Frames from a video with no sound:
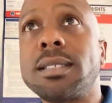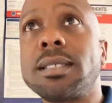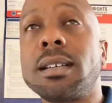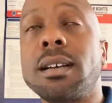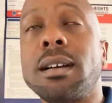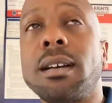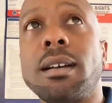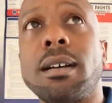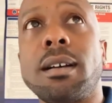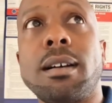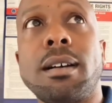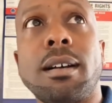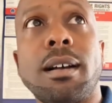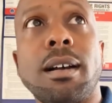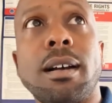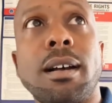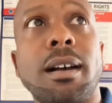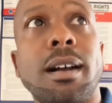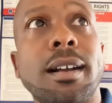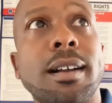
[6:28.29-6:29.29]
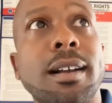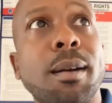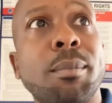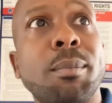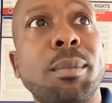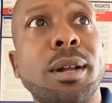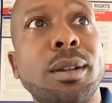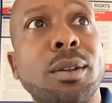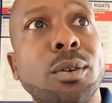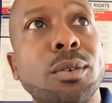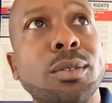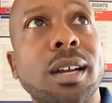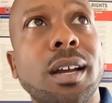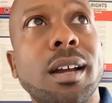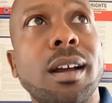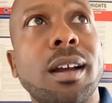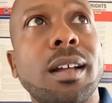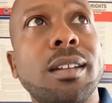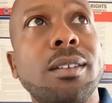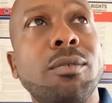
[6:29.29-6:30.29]
It's, uh, I got my notes.
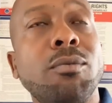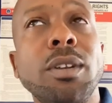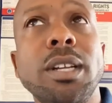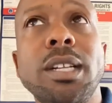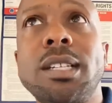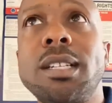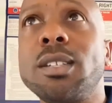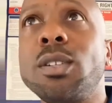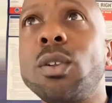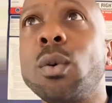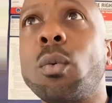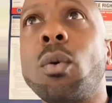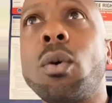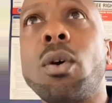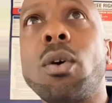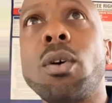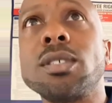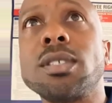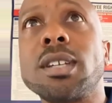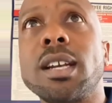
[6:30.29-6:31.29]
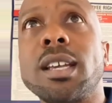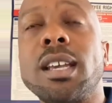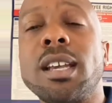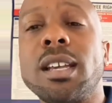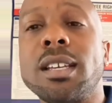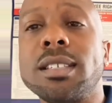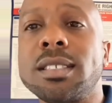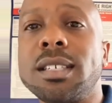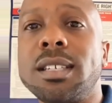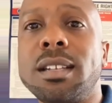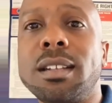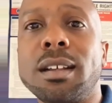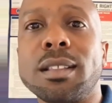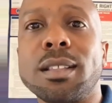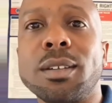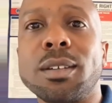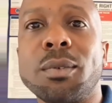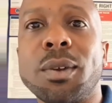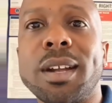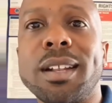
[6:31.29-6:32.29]
I, I redid the wall, so I can't see
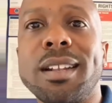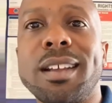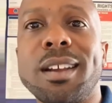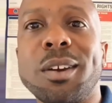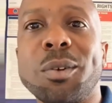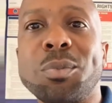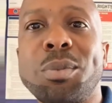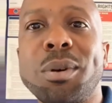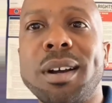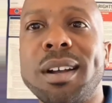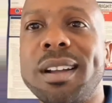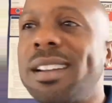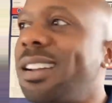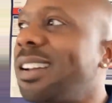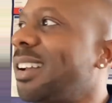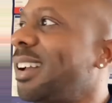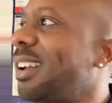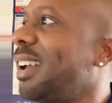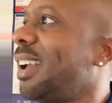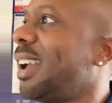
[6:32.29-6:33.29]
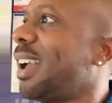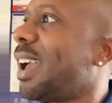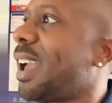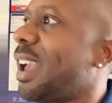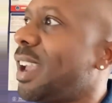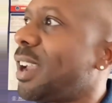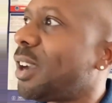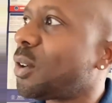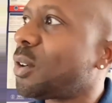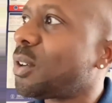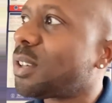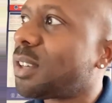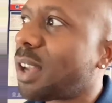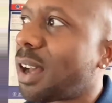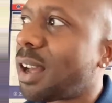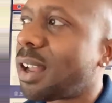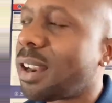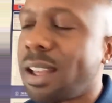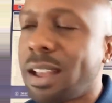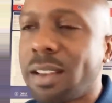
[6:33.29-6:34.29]
nothing right now. But anchor
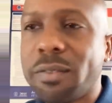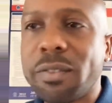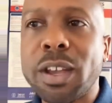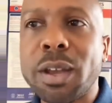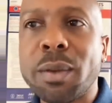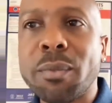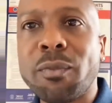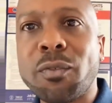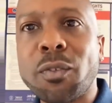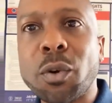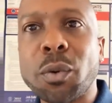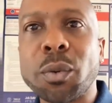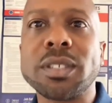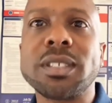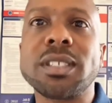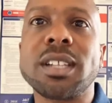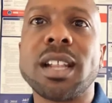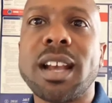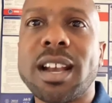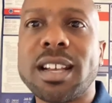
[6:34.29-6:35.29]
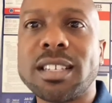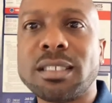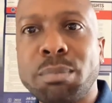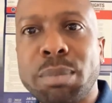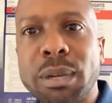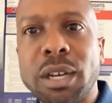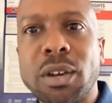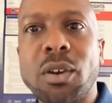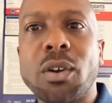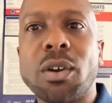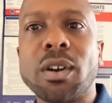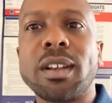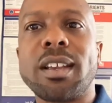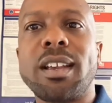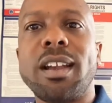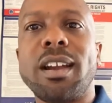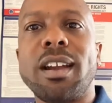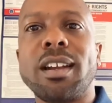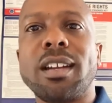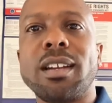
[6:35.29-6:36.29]
dot f m forward slash Big
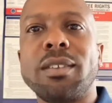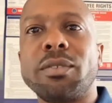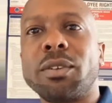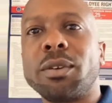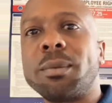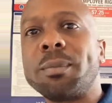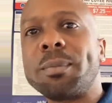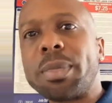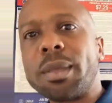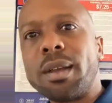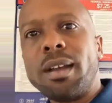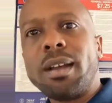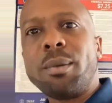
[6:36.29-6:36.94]
Hearted Caregiver.